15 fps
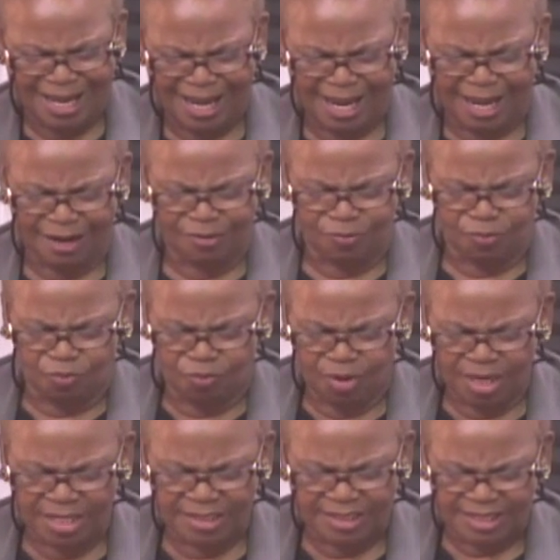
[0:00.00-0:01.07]
and
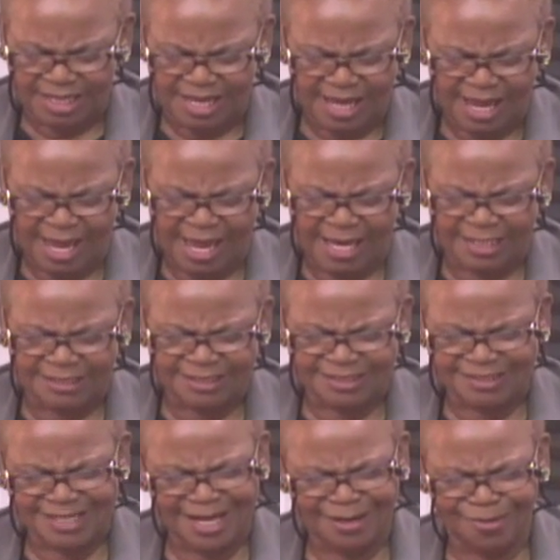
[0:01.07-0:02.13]
went and
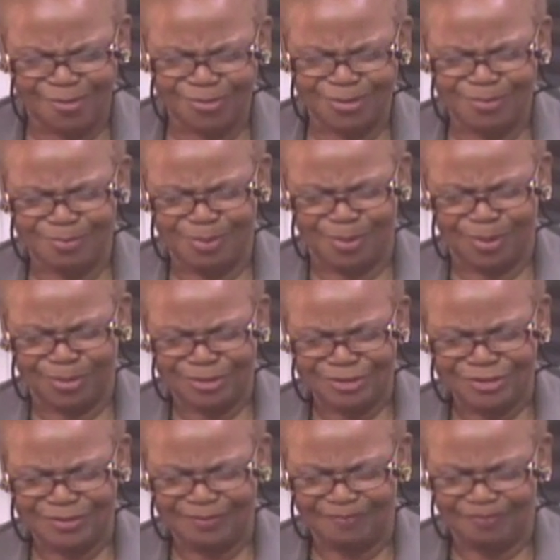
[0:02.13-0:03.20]
sat on the
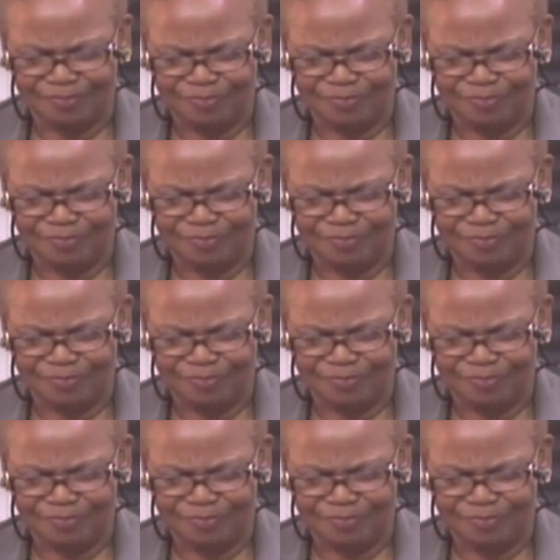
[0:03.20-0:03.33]
porch.